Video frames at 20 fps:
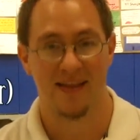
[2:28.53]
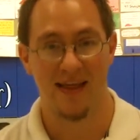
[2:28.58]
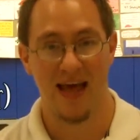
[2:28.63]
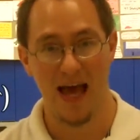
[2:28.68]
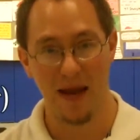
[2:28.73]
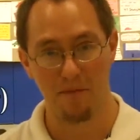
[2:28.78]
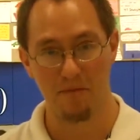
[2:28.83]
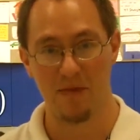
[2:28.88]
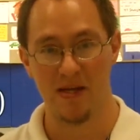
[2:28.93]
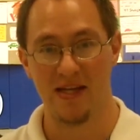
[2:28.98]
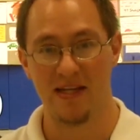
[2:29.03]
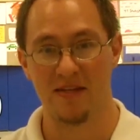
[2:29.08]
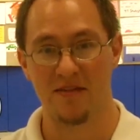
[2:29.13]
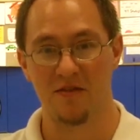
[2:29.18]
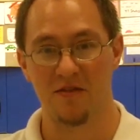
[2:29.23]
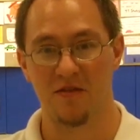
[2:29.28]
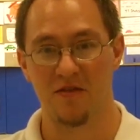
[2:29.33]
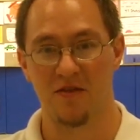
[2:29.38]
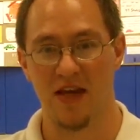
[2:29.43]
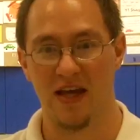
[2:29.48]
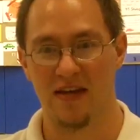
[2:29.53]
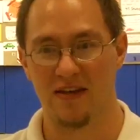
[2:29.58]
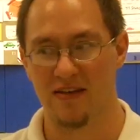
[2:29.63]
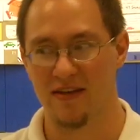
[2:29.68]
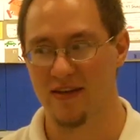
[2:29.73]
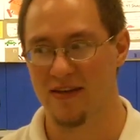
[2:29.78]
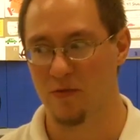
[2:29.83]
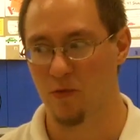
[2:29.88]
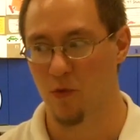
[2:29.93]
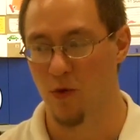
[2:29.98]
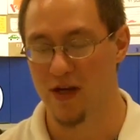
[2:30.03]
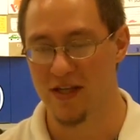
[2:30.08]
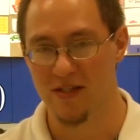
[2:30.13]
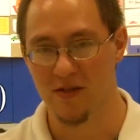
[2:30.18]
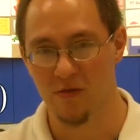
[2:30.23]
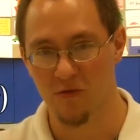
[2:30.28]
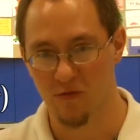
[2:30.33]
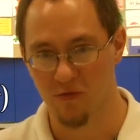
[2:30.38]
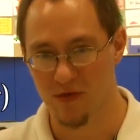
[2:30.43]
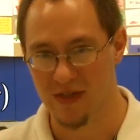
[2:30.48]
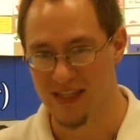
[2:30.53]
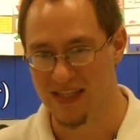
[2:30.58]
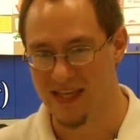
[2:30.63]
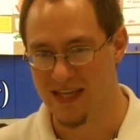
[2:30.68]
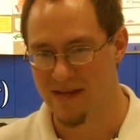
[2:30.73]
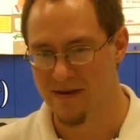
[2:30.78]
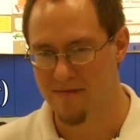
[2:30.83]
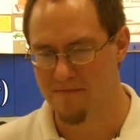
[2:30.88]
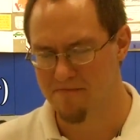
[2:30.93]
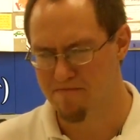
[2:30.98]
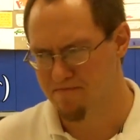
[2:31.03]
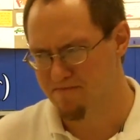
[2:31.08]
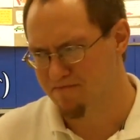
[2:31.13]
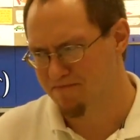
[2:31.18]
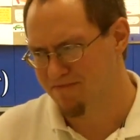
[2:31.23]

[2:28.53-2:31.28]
That means that it wasn't really